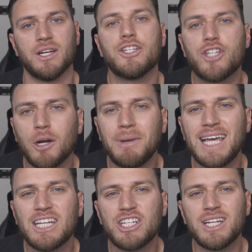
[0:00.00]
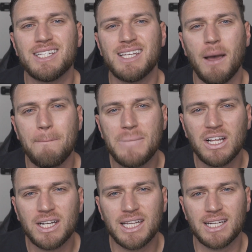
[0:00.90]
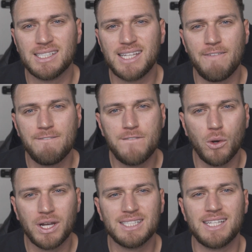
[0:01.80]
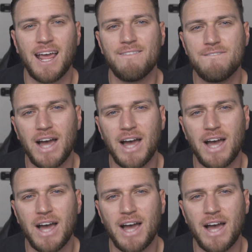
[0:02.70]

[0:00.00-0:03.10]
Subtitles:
Determination is the ability to stay focused and